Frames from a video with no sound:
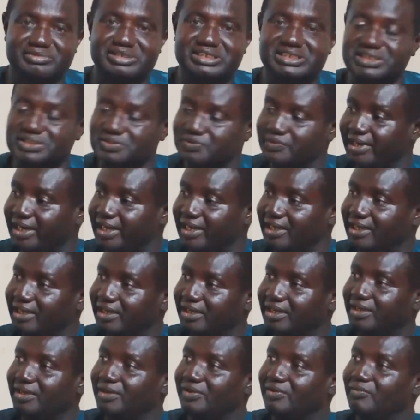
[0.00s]
Mr. Touray,
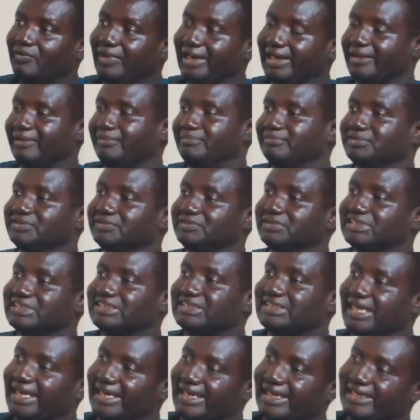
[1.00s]
welcome to the
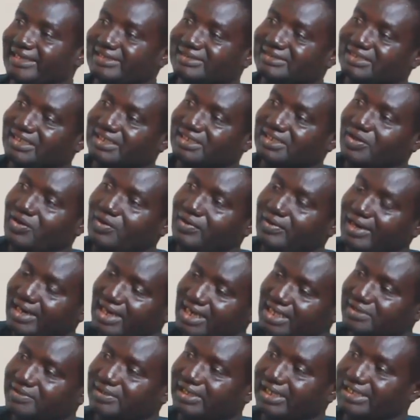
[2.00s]
Standard, and
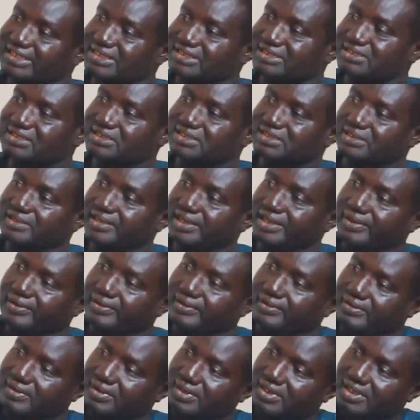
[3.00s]
congratulations on
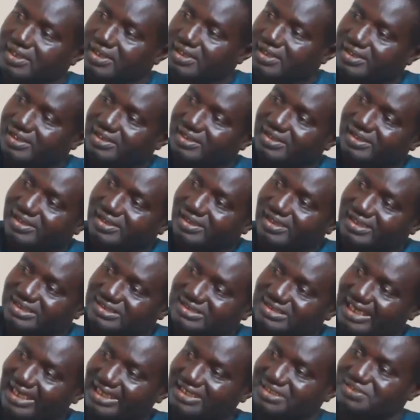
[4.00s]
your
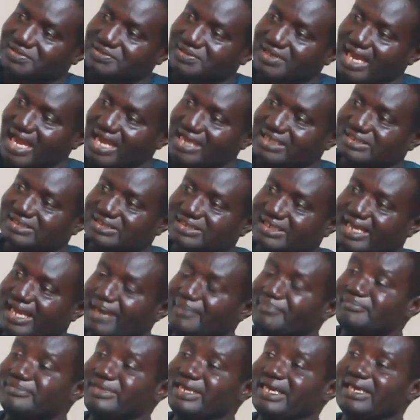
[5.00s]
selection as the
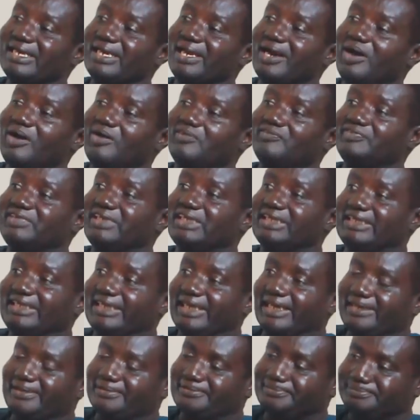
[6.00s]
Gambian of the
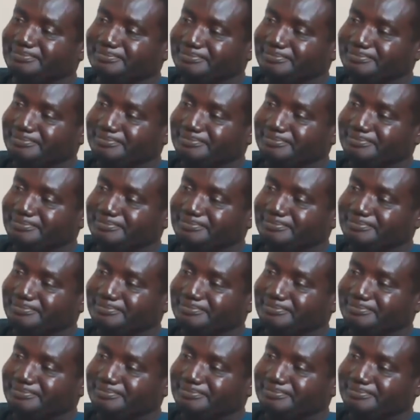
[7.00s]
Year.